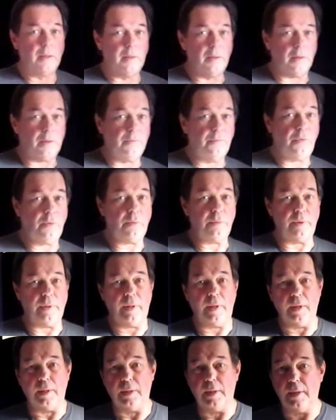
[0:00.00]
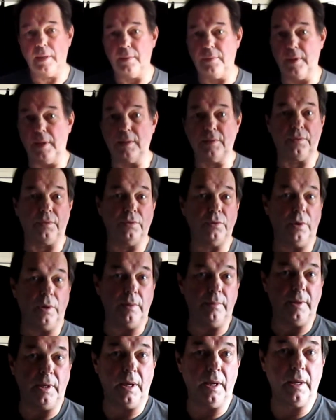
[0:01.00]
looking forward to that. Hey, thanks for
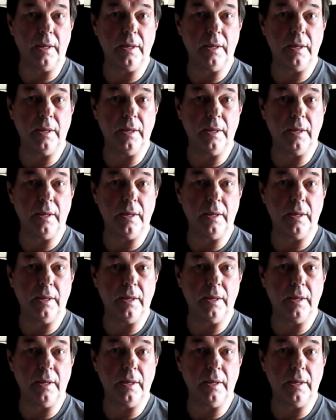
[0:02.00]
joining me.